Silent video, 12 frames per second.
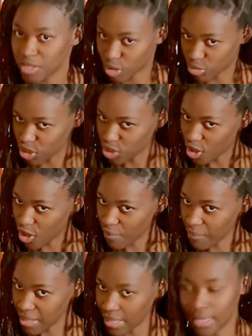So she called
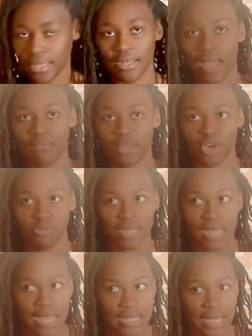me, and I'm like, oh my
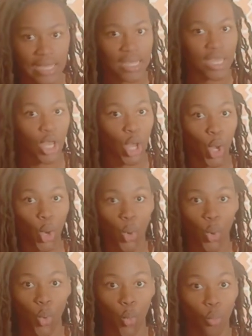God, like,
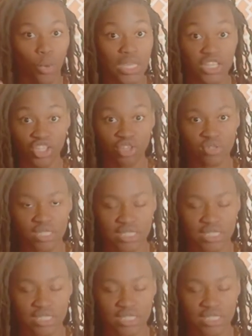what is she going to